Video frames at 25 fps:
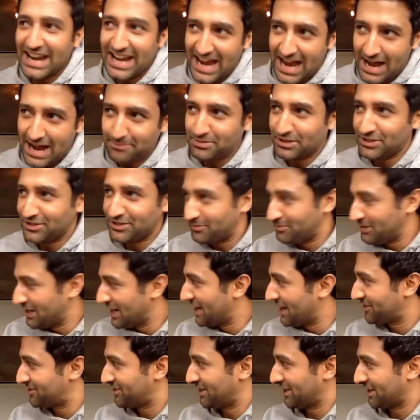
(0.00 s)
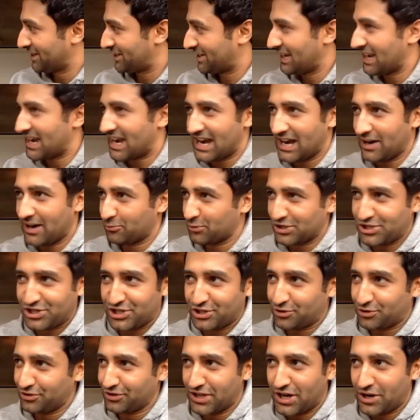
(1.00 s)
happen to be ethnic, which
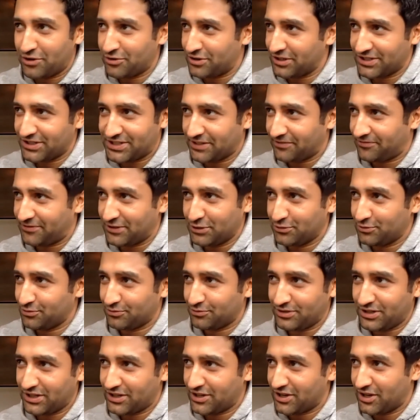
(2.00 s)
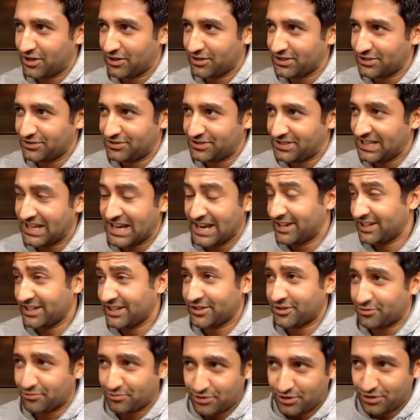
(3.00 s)
you'll notice if you see any of
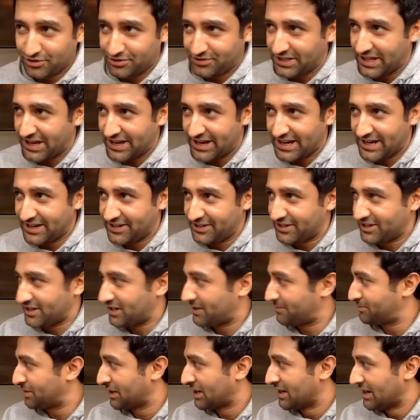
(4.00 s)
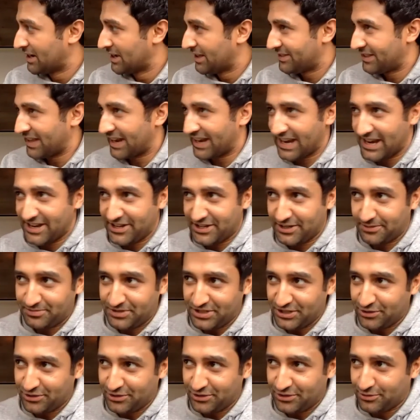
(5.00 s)
the roles that I end up
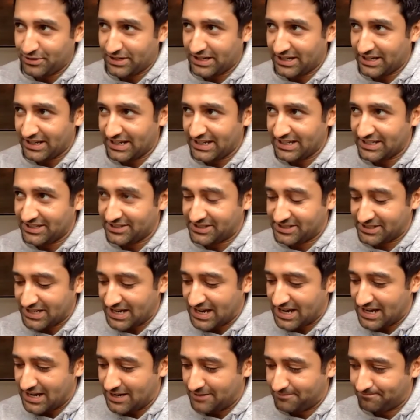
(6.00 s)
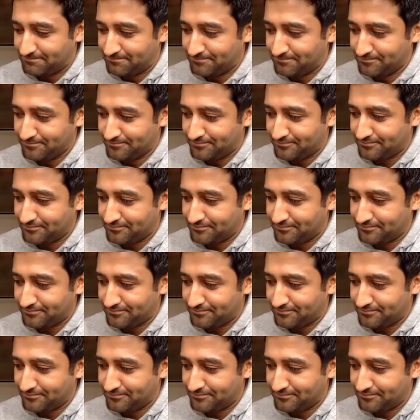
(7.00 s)
doing is they